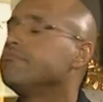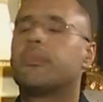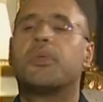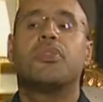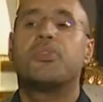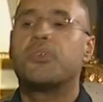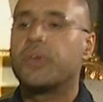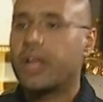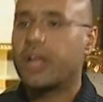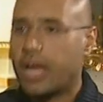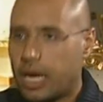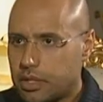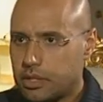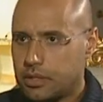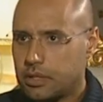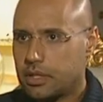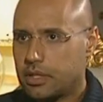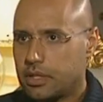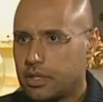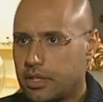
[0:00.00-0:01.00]
300,
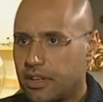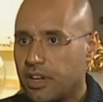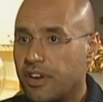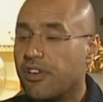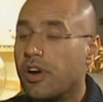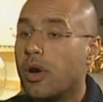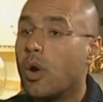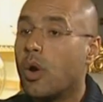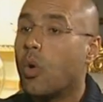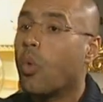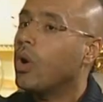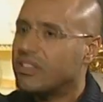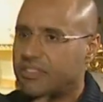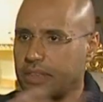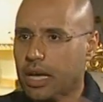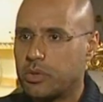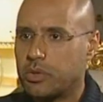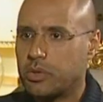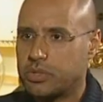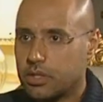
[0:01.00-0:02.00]

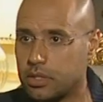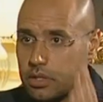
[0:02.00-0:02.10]
1,000.